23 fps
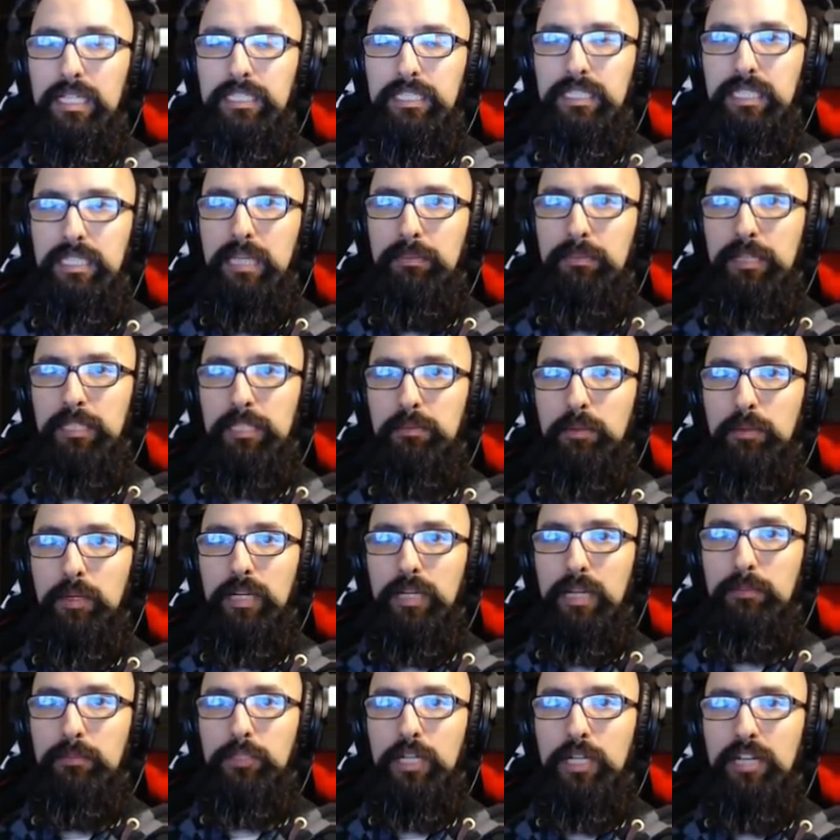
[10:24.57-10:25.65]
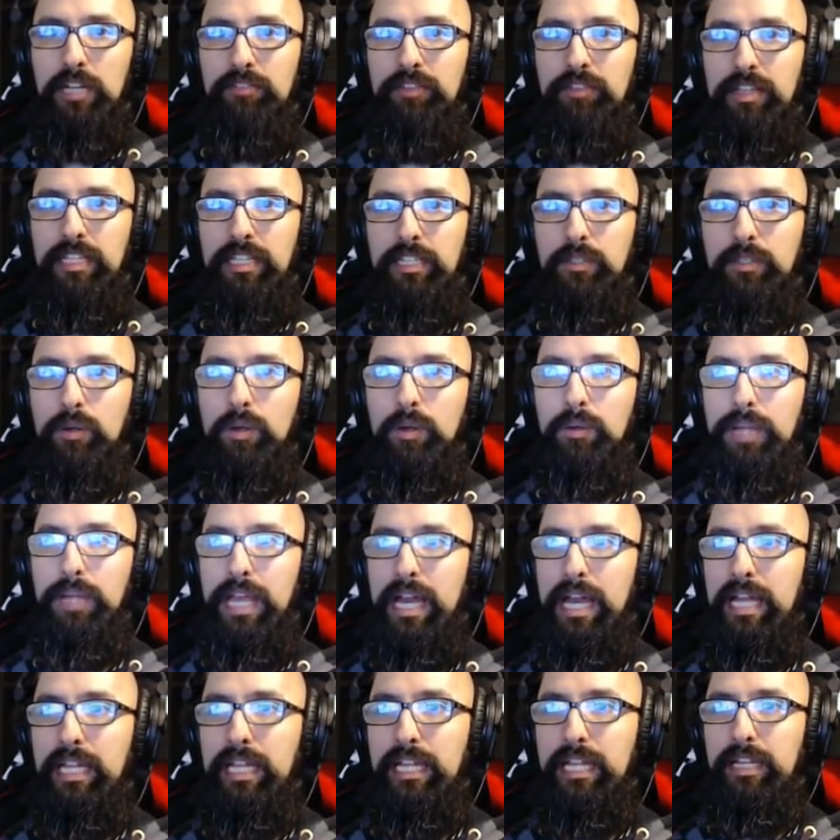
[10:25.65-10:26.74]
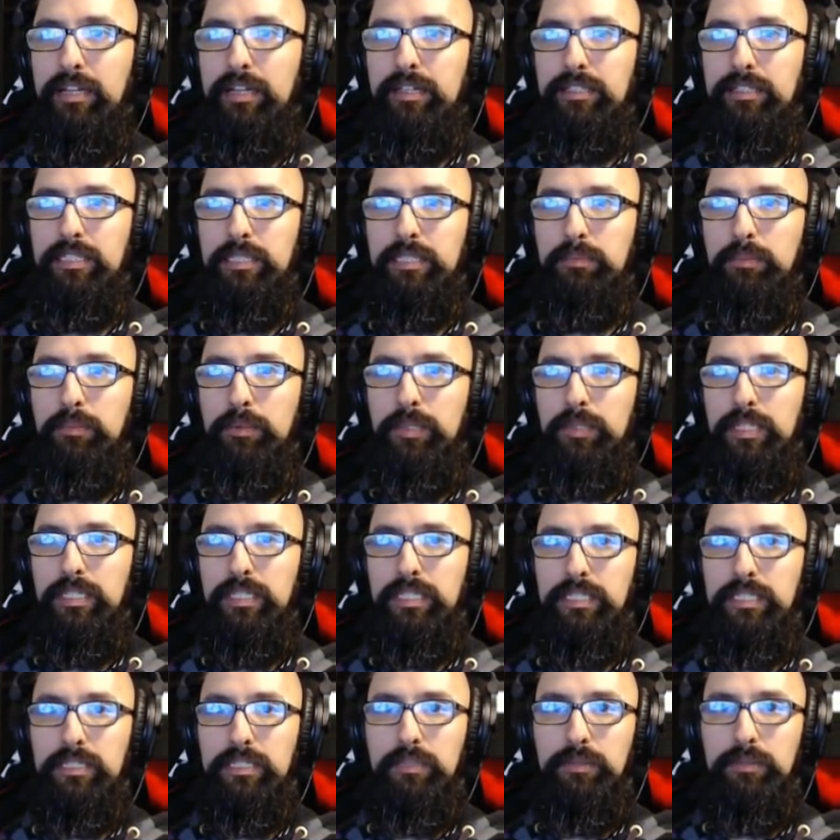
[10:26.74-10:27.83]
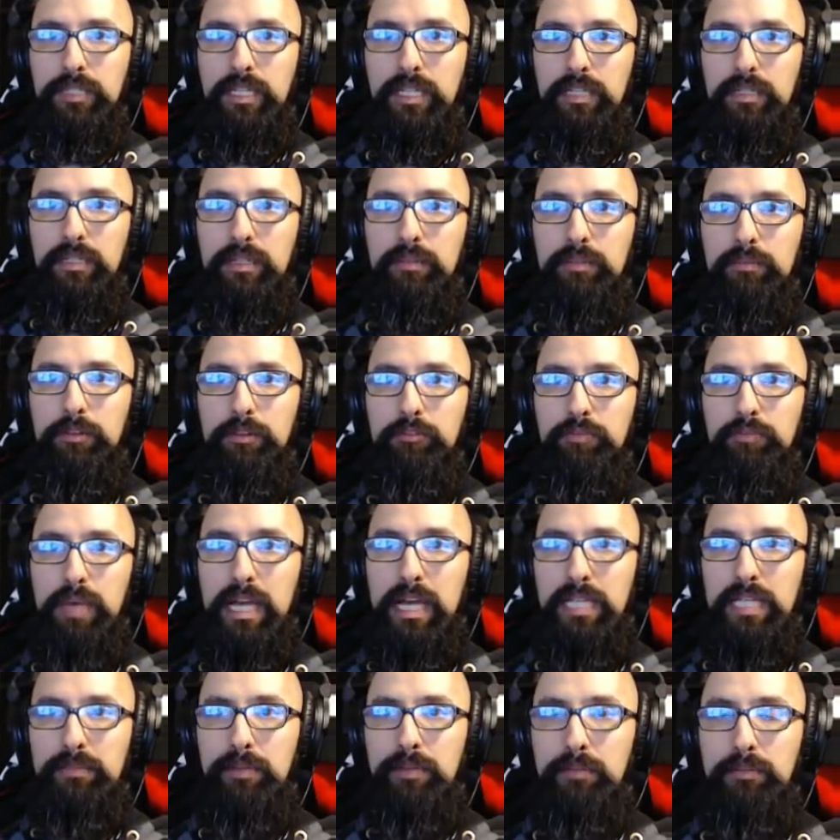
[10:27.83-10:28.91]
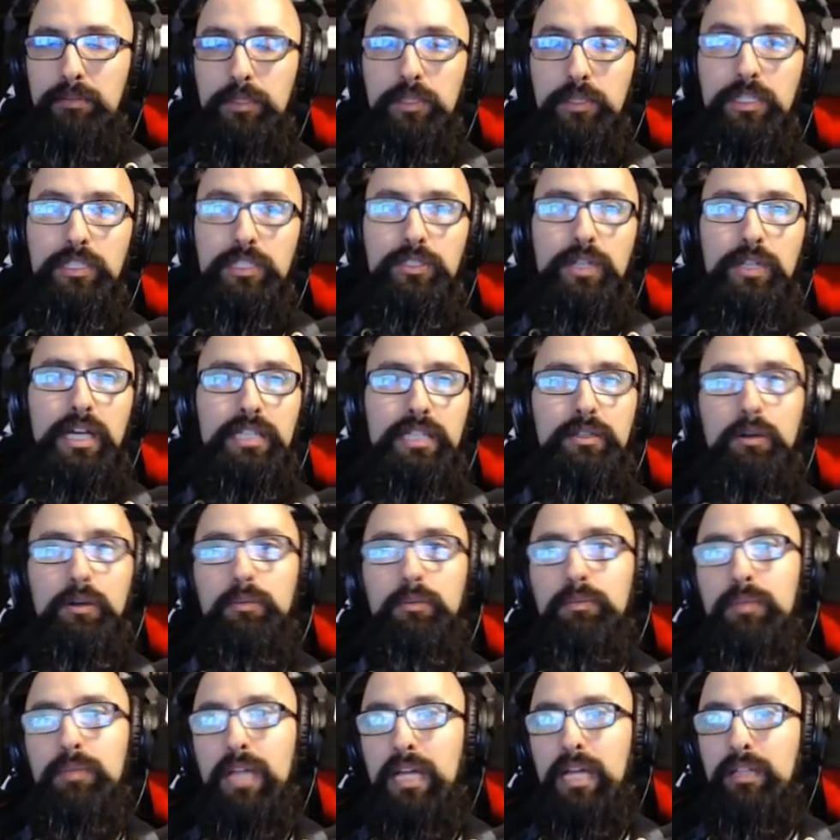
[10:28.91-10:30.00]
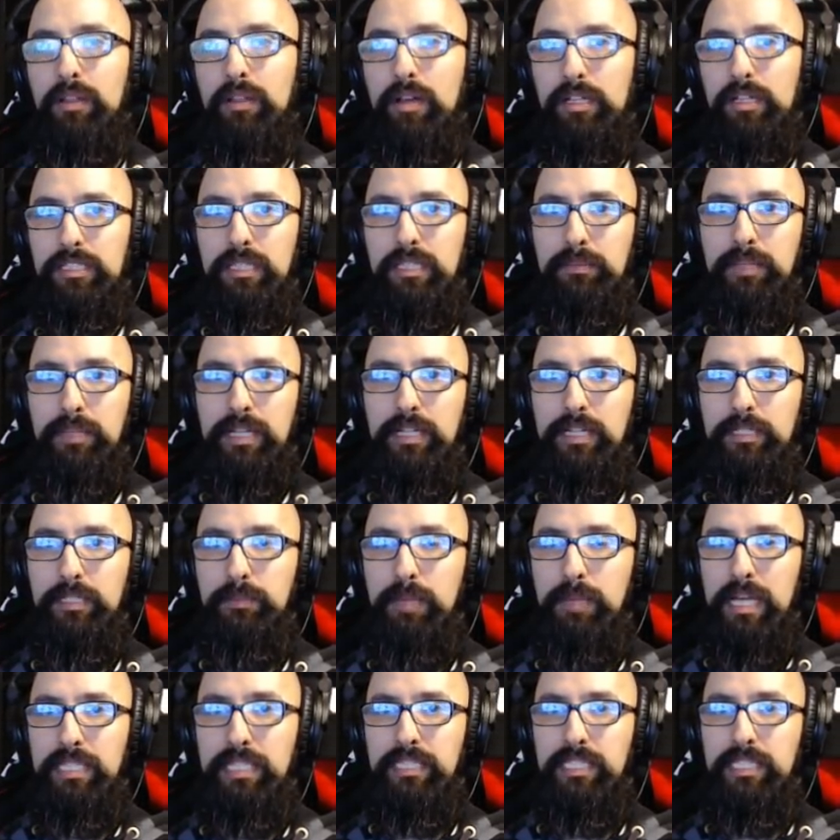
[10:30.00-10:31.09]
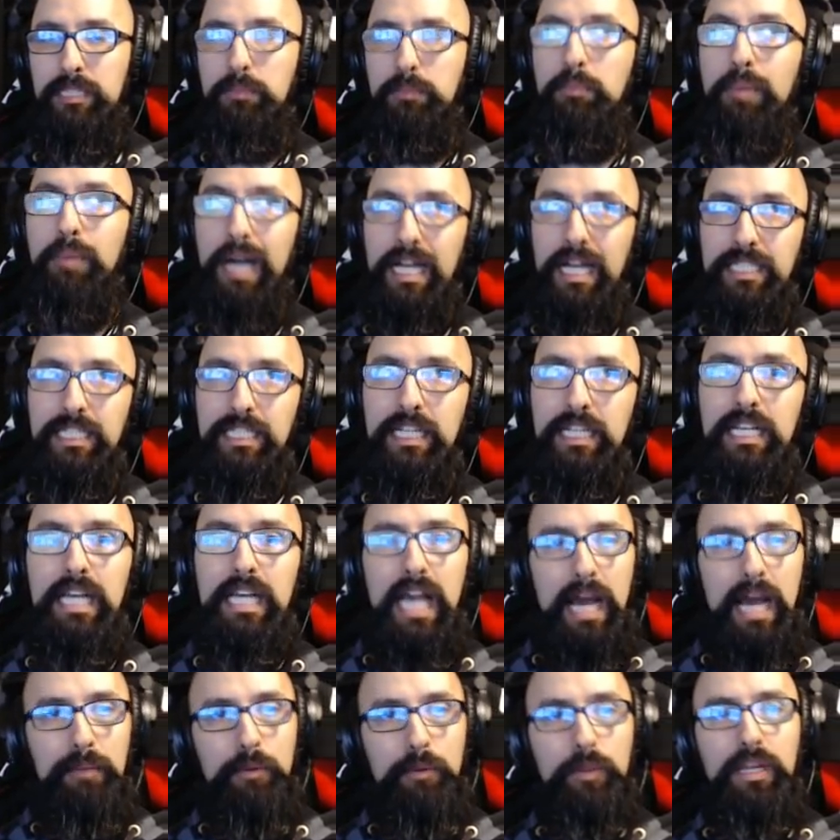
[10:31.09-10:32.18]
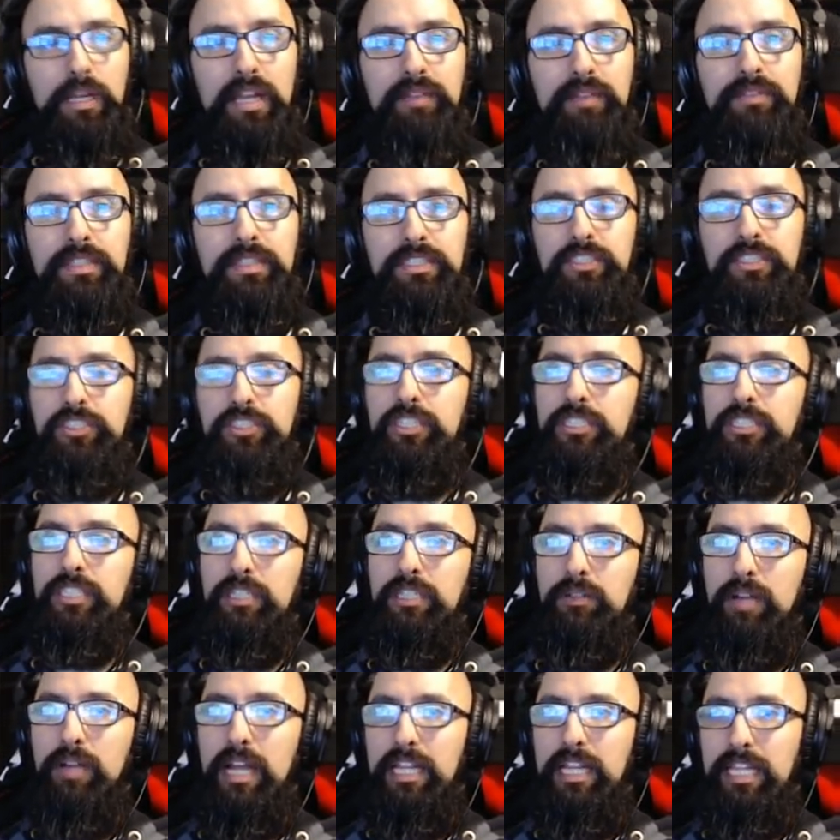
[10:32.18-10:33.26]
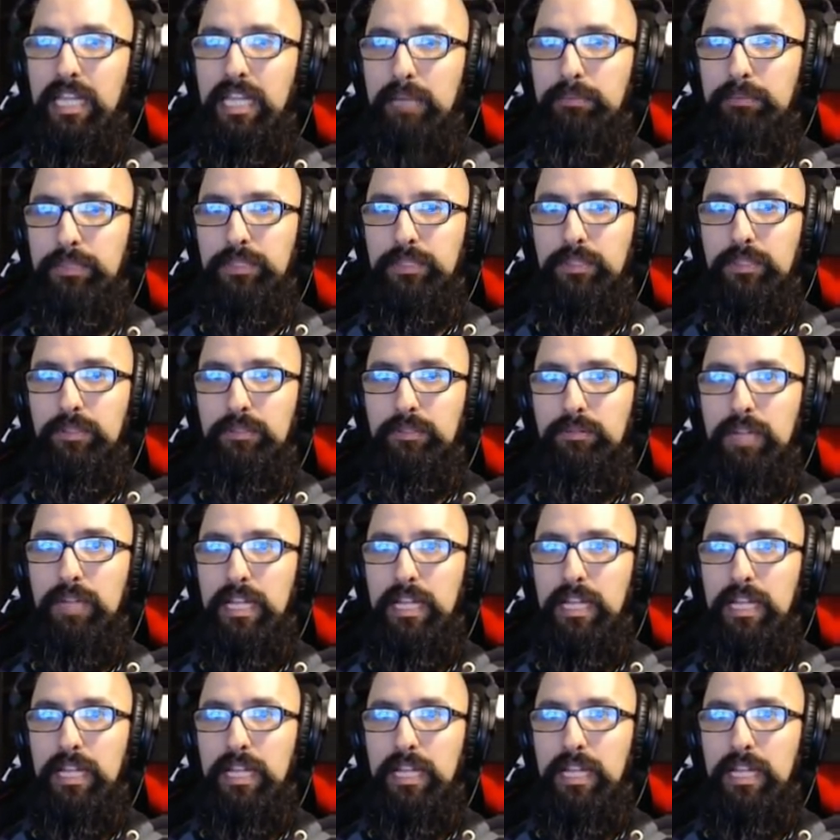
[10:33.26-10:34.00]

let's just keep exploring. I'm trying to find the doorway out of here at this point, just so we can move past Mount Moon and try to open, unlock something else past this. But I'm okay if this is just a grinding episode